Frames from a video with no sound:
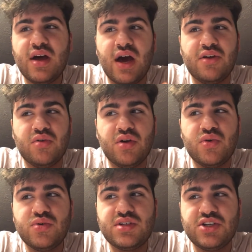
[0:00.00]
I don't know
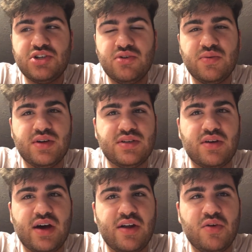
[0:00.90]
whose issue it was,
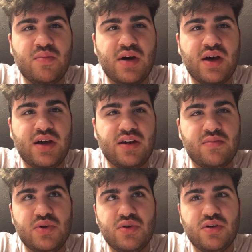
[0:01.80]
Elgato, my
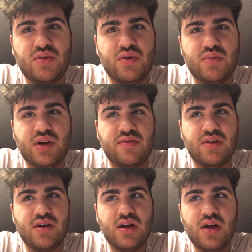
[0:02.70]
computer, or
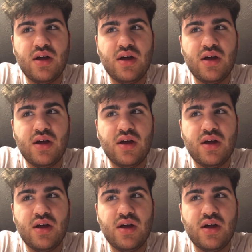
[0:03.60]
whatever.